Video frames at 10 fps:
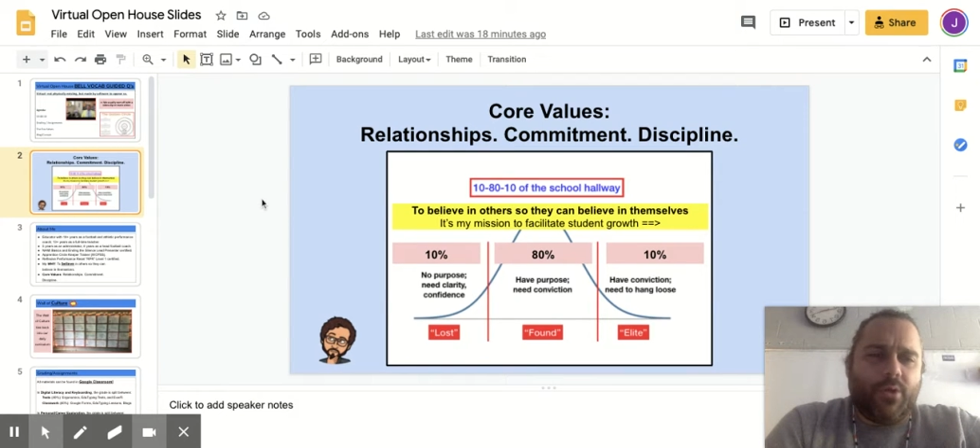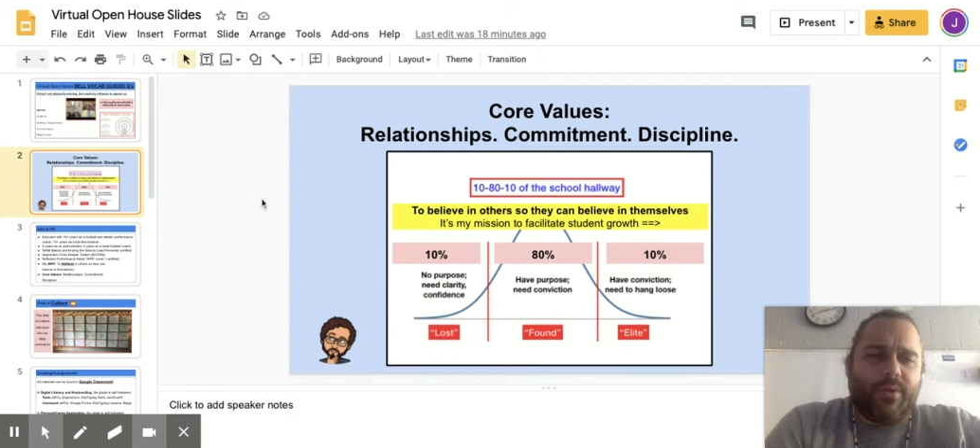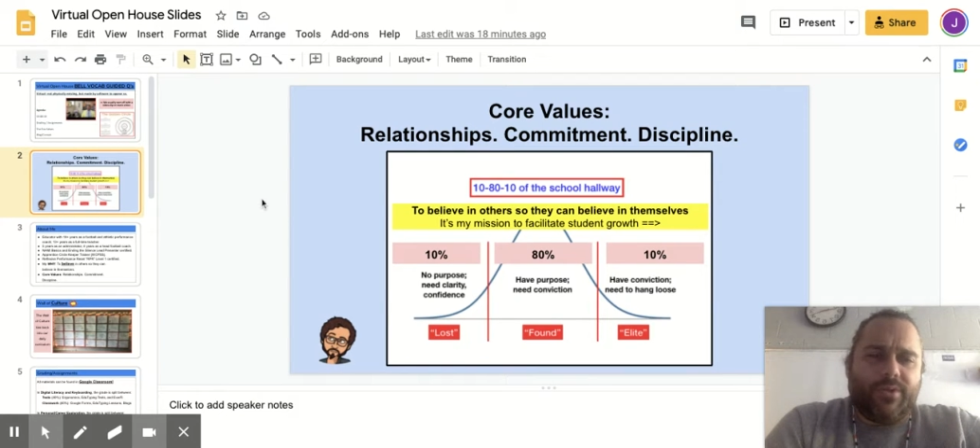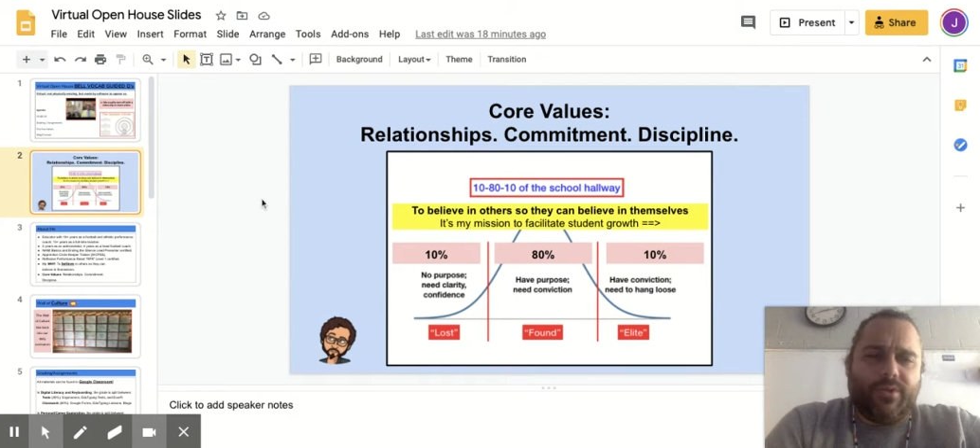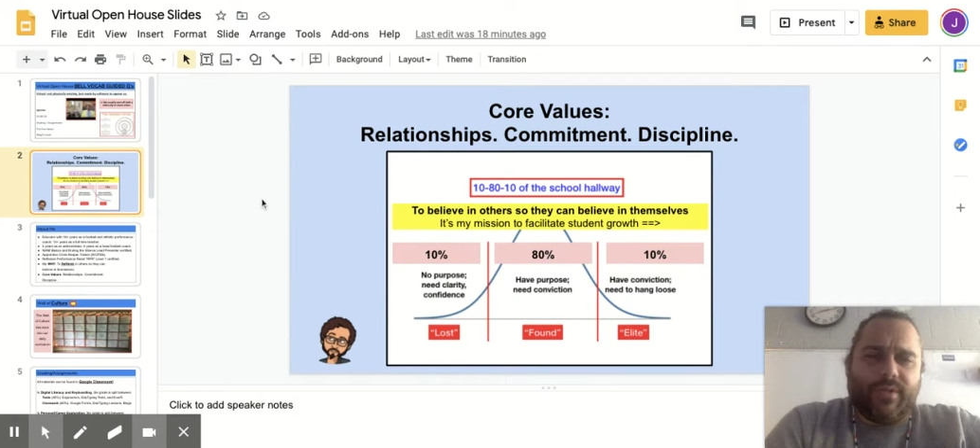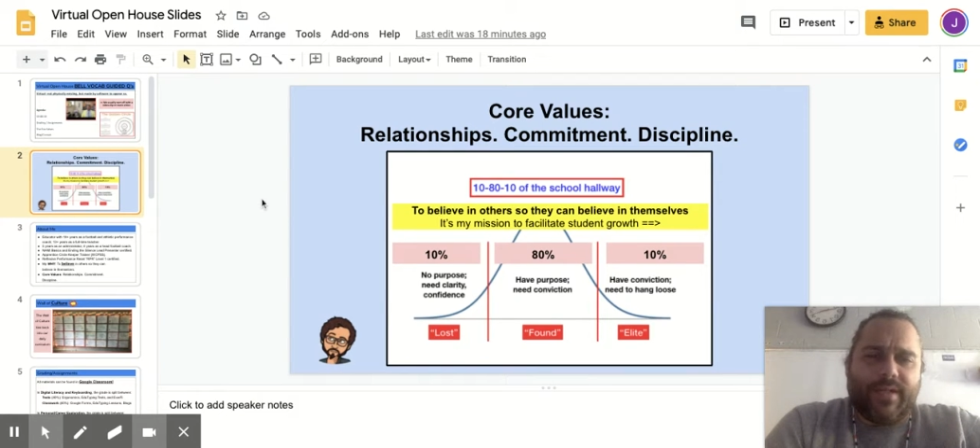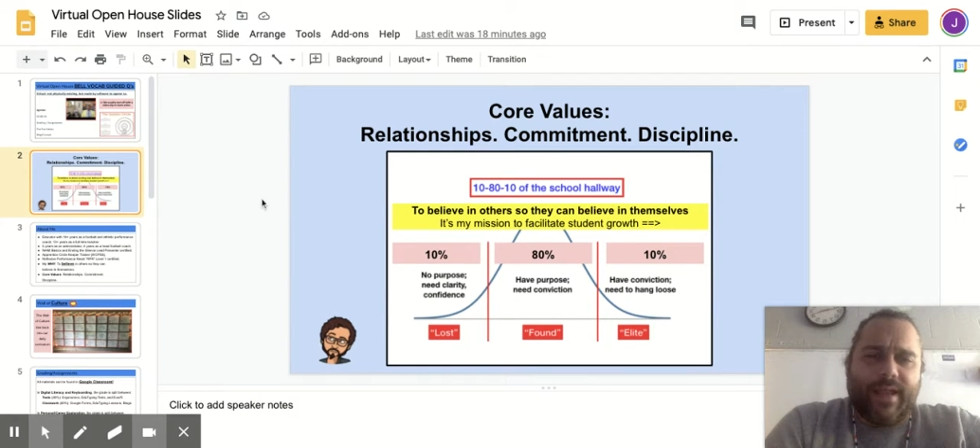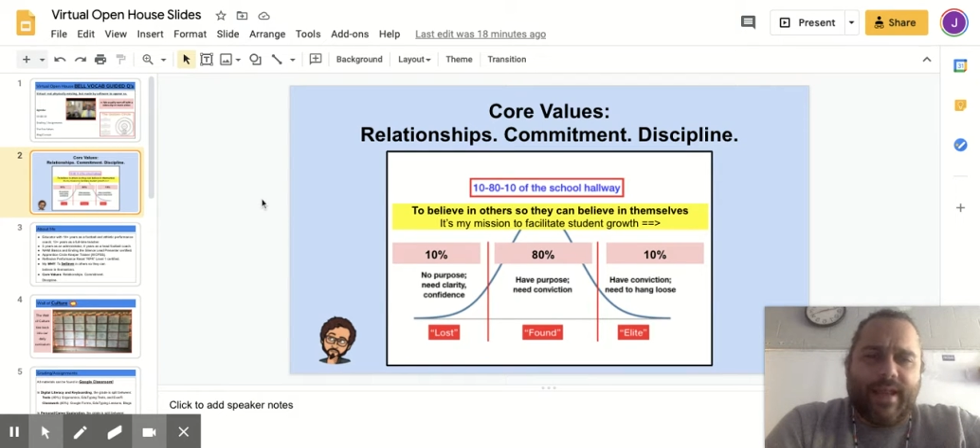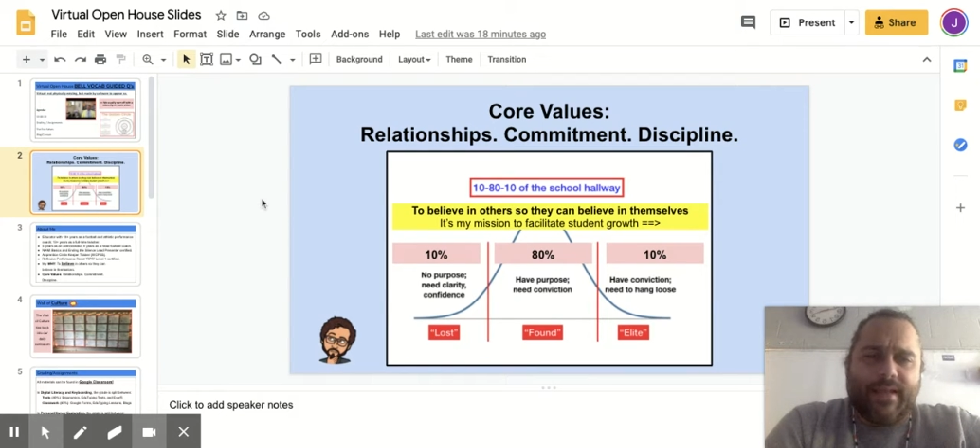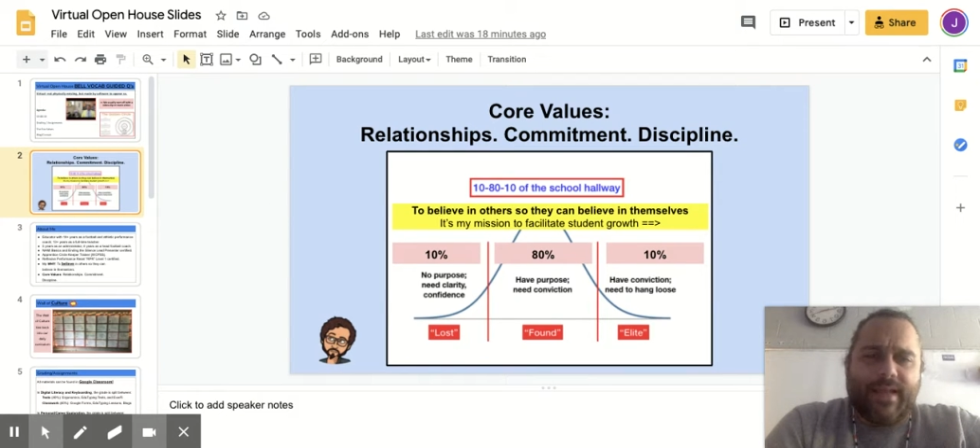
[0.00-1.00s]
go into the
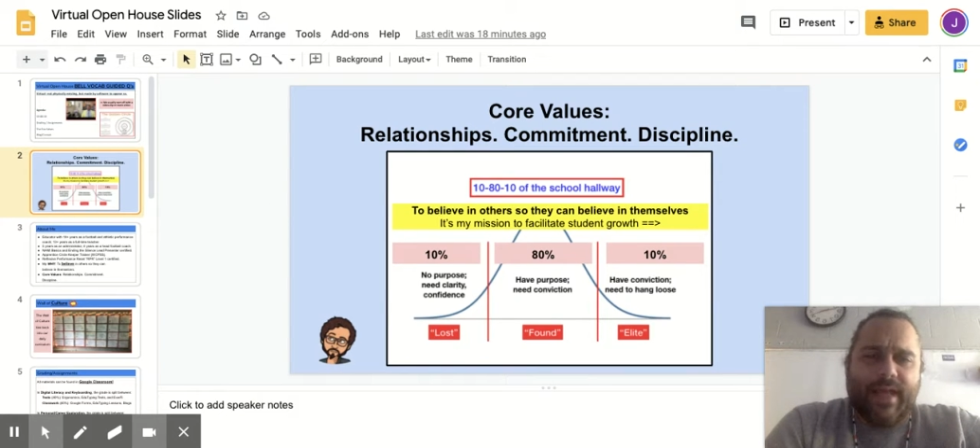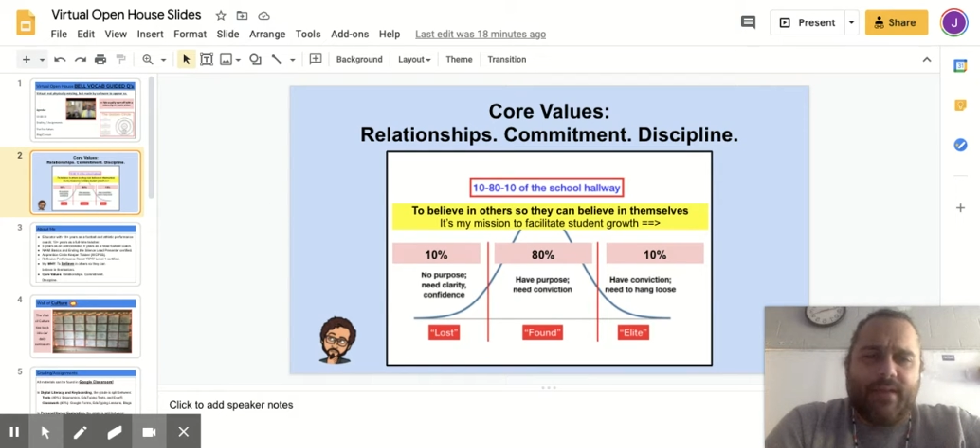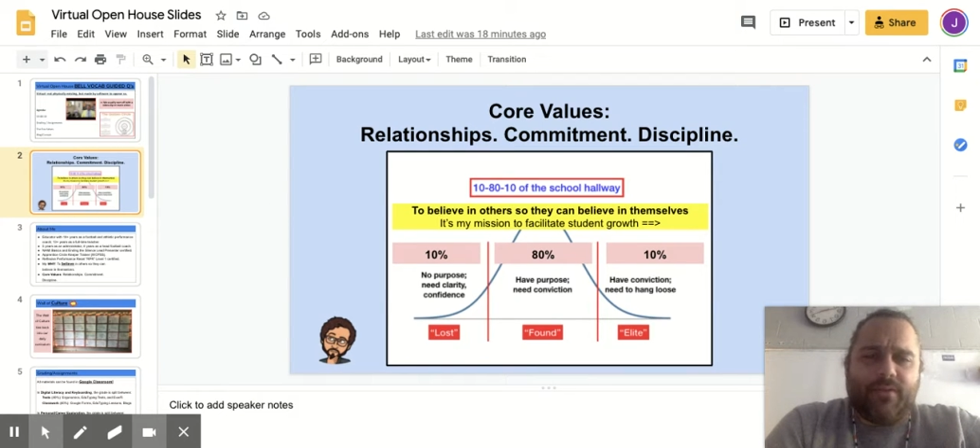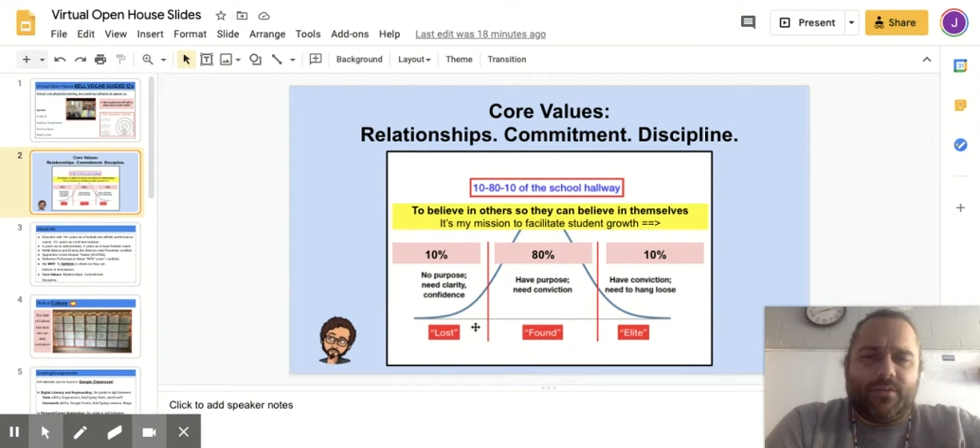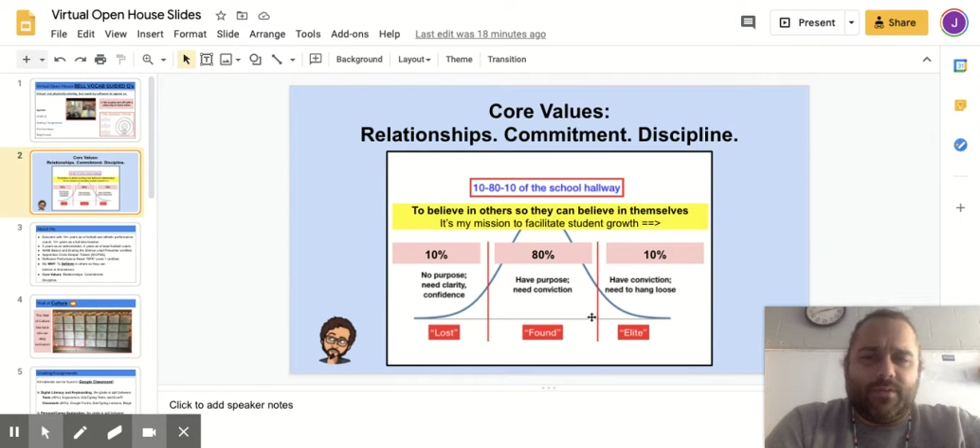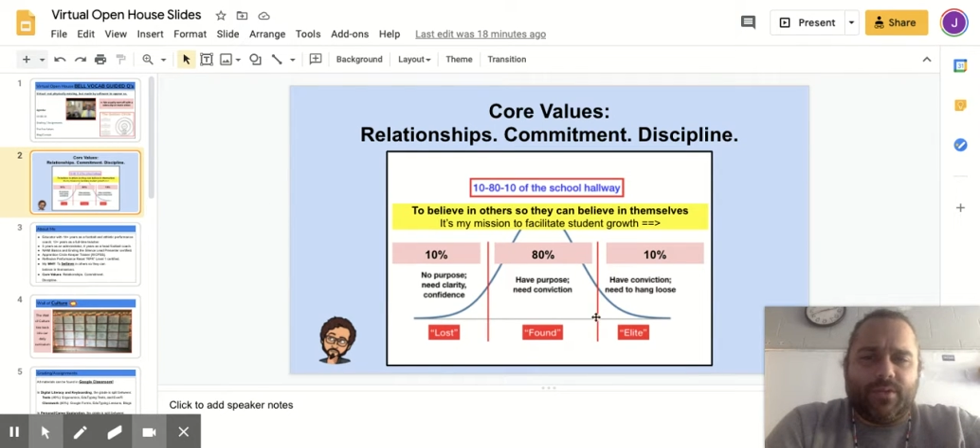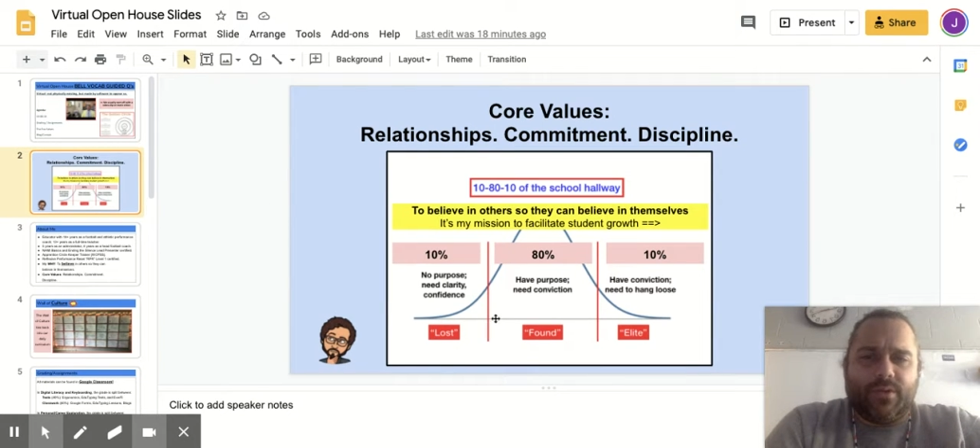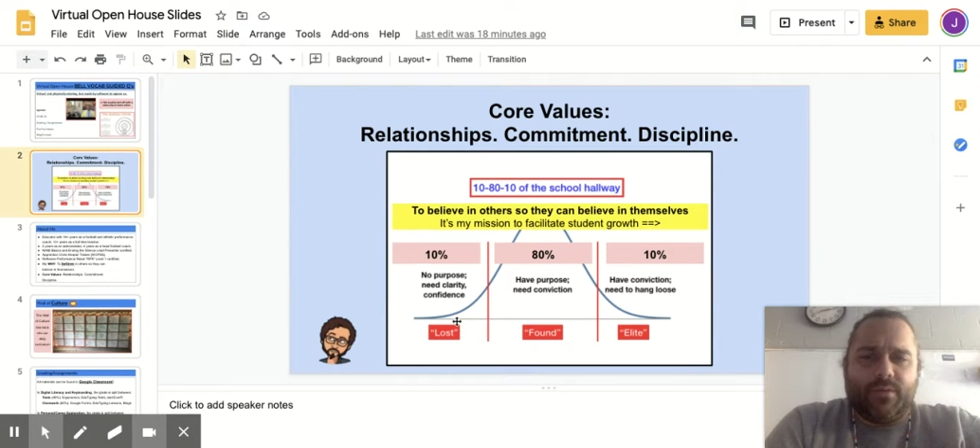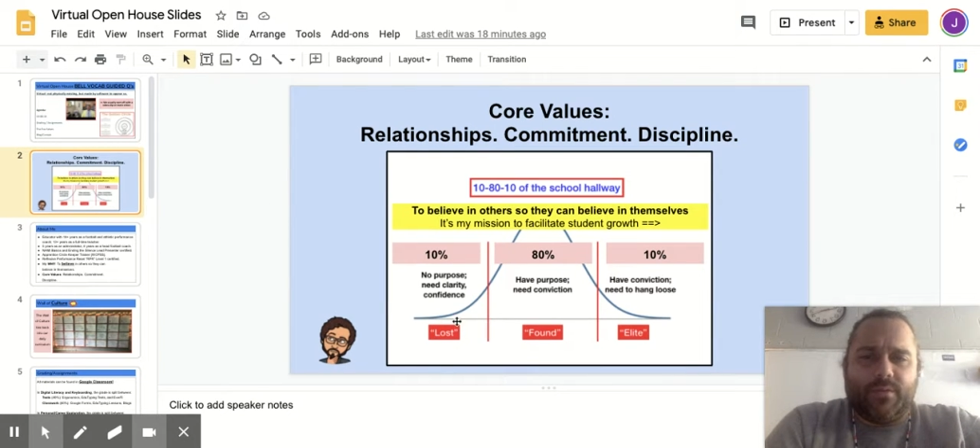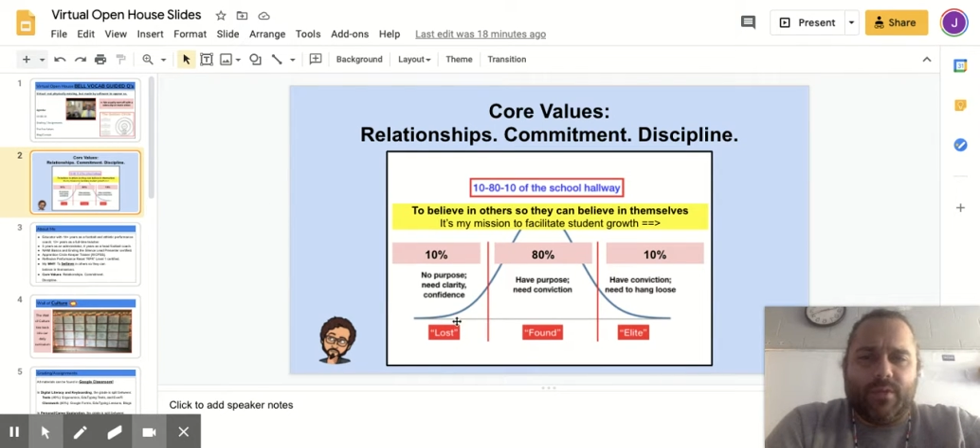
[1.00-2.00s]
10-80-10.
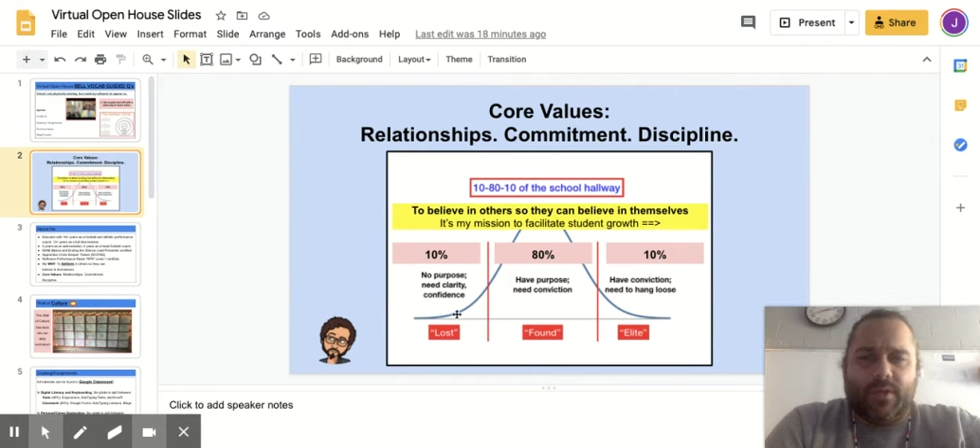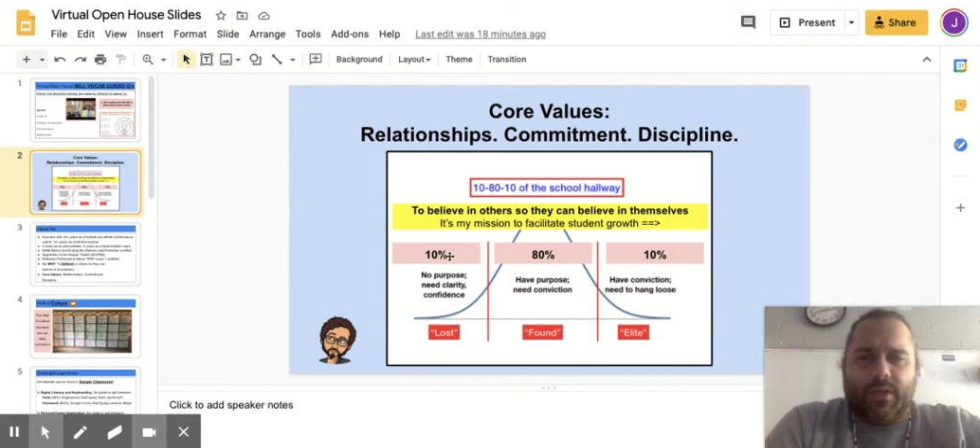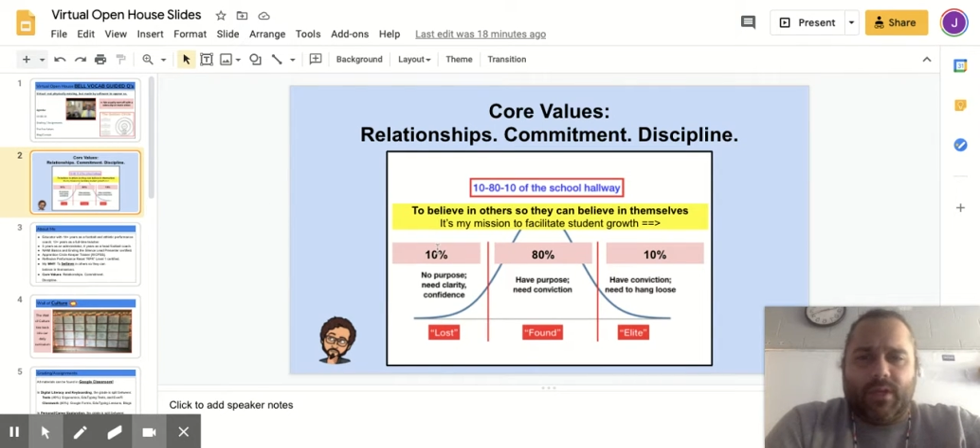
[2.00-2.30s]
So